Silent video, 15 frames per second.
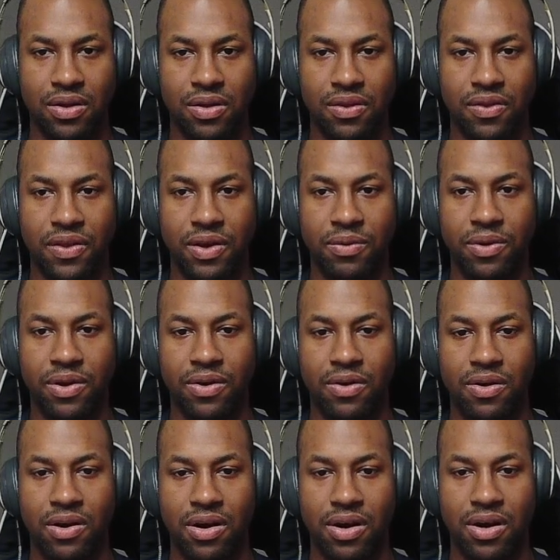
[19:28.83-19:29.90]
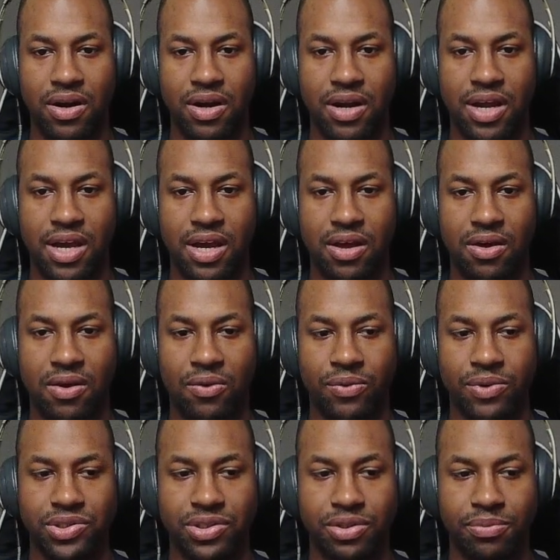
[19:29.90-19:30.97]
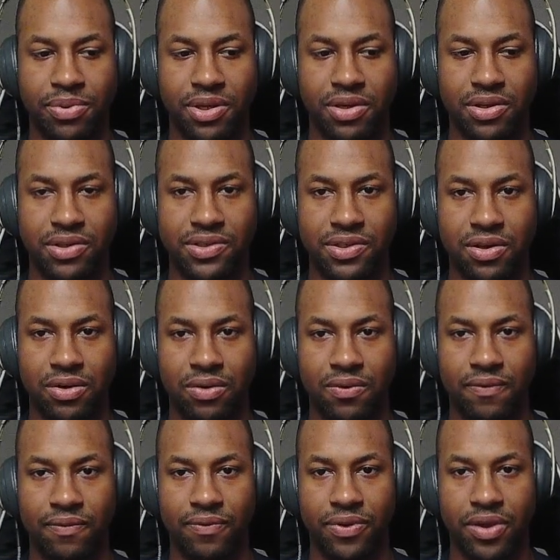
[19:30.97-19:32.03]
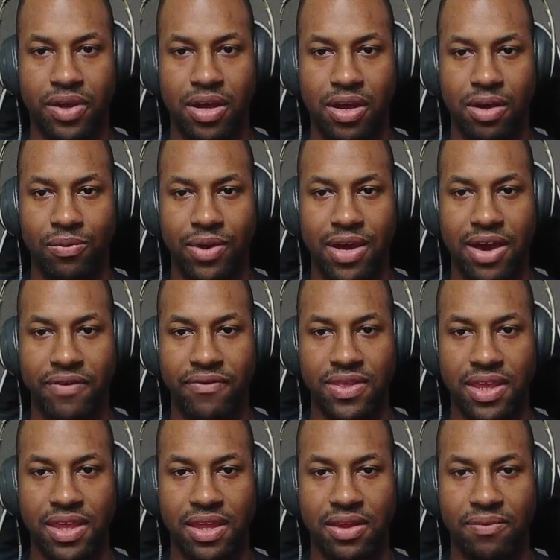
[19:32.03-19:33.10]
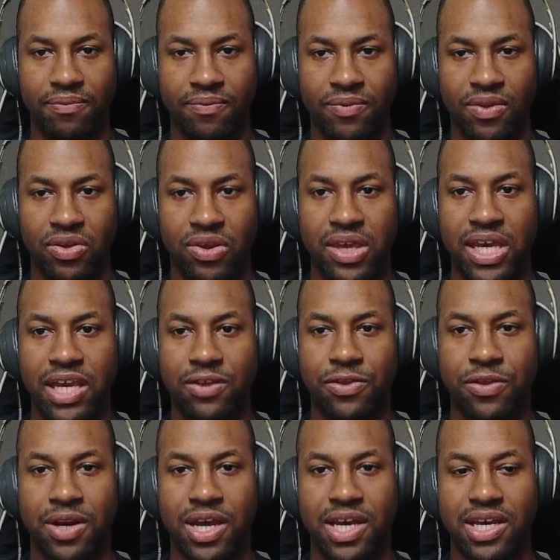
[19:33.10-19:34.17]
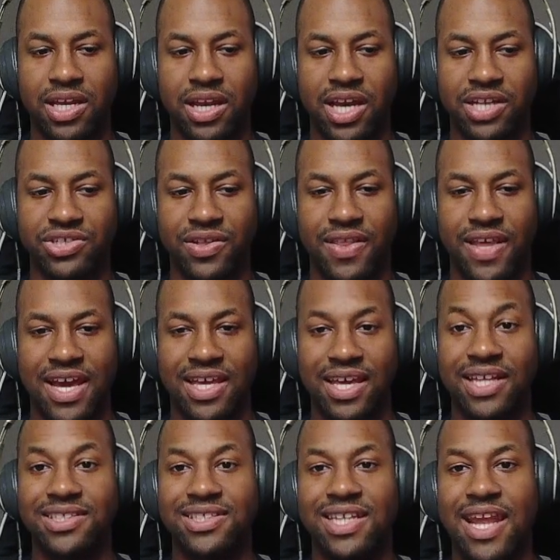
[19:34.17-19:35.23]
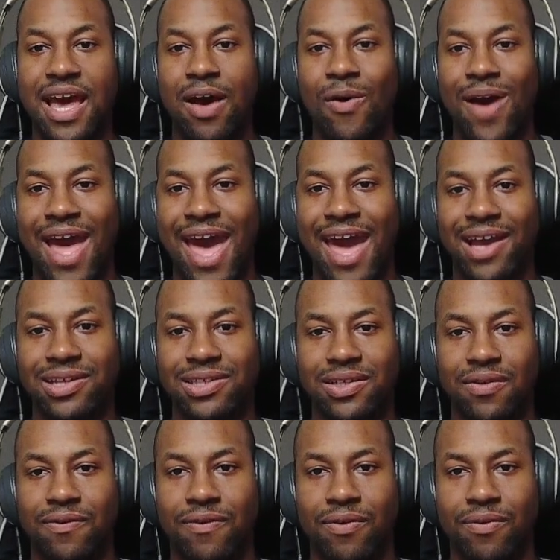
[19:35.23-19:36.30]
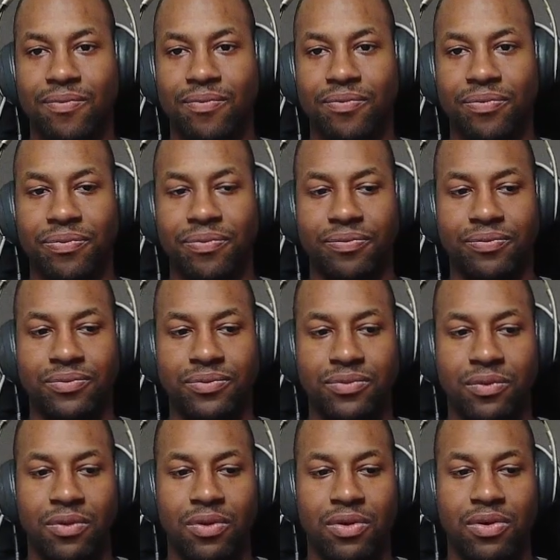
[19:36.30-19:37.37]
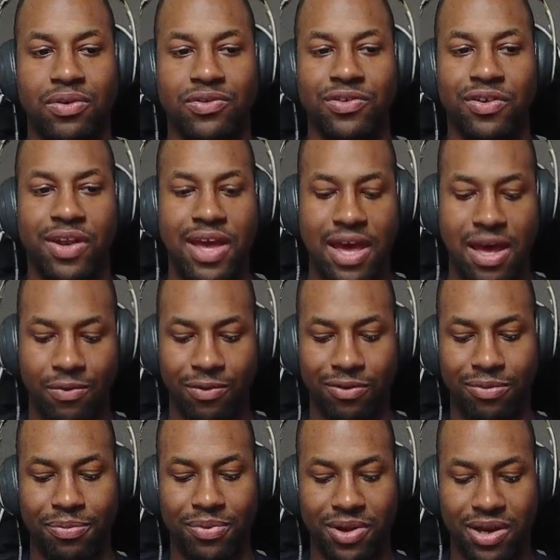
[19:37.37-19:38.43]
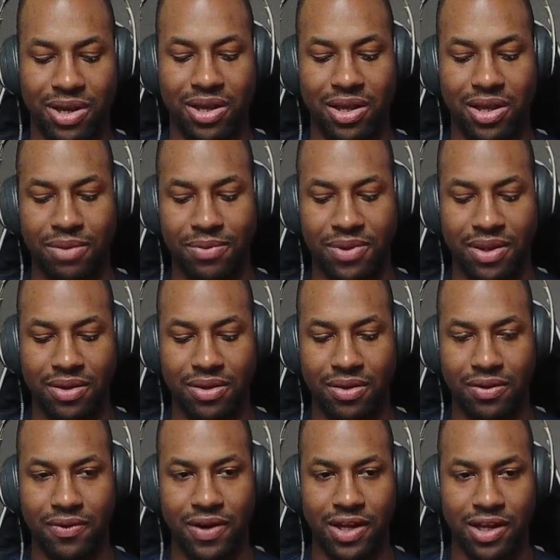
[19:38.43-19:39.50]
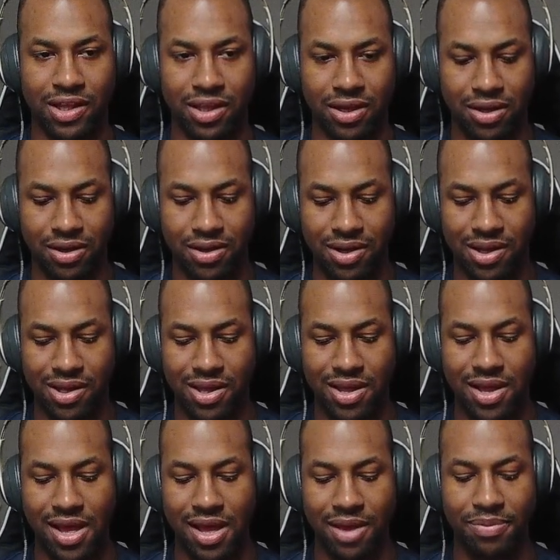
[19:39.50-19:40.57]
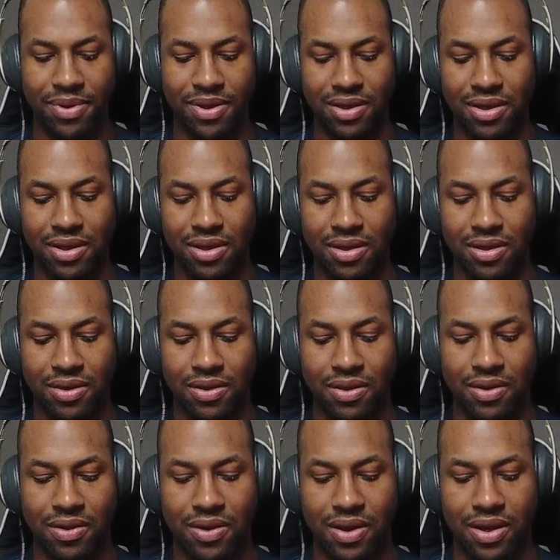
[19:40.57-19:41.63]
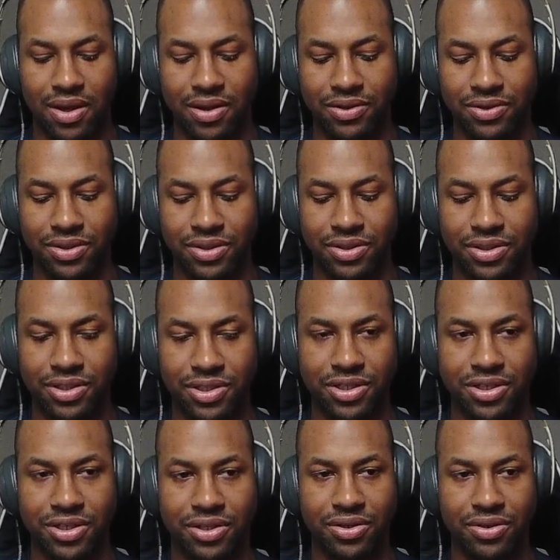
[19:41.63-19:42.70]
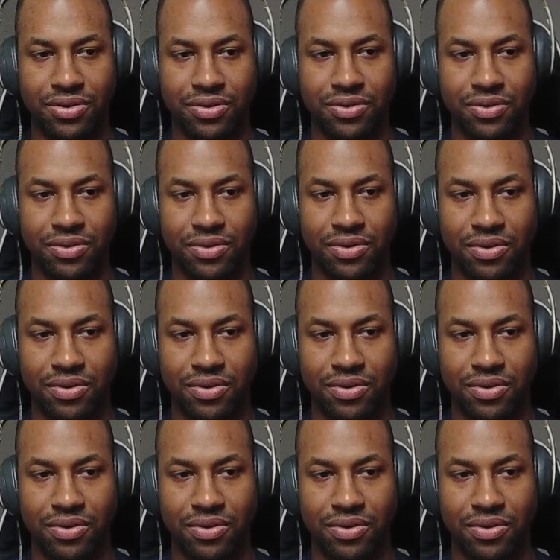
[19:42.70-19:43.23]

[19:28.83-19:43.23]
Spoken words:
There we are. Now we should be good to go. We have the Ethernet connection that it's now active. So now when we put in, let me go ahead and clear IP address show.